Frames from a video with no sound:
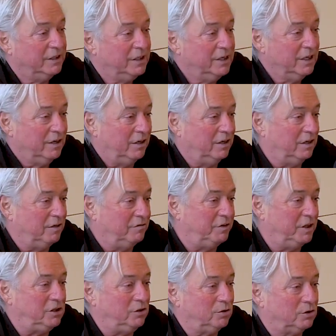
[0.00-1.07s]

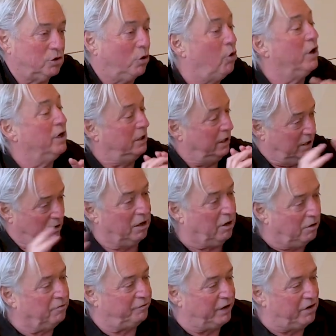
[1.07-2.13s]
visuals, or
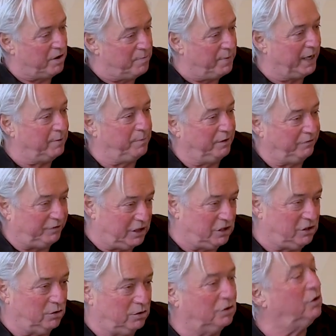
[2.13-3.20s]
a very big
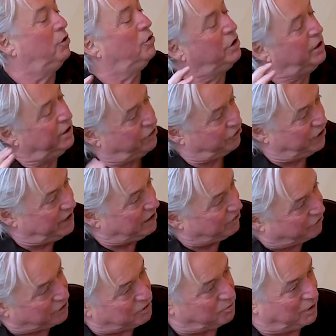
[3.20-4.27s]
visual, or 3
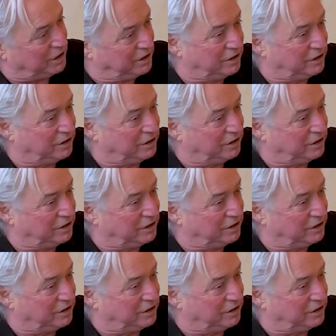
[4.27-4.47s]
different ones.